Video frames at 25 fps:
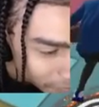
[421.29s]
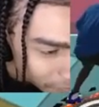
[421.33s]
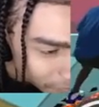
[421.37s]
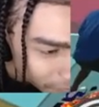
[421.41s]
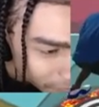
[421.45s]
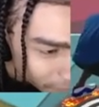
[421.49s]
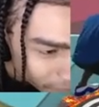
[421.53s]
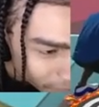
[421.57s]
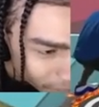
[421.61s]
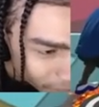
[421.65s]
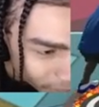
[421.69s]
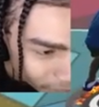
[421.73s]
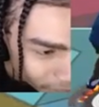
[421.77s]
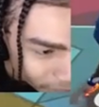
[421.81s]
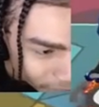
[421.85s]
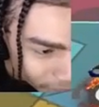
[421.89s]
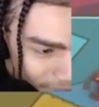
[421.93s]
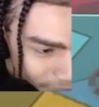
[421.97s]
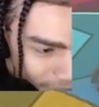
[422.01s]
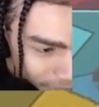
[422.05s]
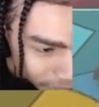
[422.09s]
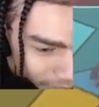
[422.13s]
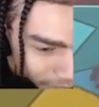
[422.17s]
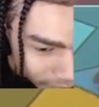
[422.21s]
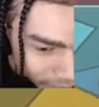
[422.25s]

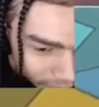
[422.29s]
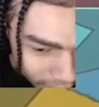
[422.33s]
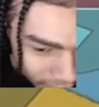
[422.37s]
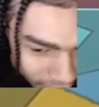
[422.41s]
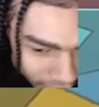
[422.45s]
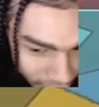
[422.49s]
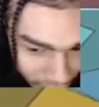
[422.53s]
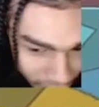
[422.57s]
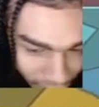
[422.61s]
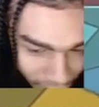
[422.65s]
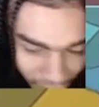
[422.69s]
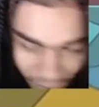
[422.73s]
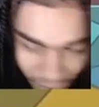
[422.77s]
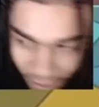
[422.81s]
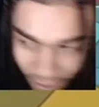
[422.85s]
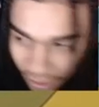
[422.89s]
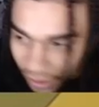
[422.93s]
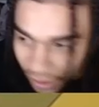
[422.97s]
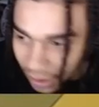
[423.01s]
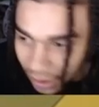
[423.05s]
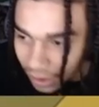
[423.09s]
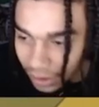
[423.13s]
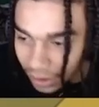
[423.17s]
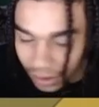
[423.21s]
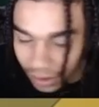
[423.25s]

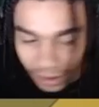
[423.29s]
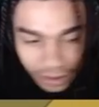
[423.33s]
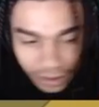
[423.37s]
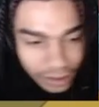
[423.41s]
[no speech]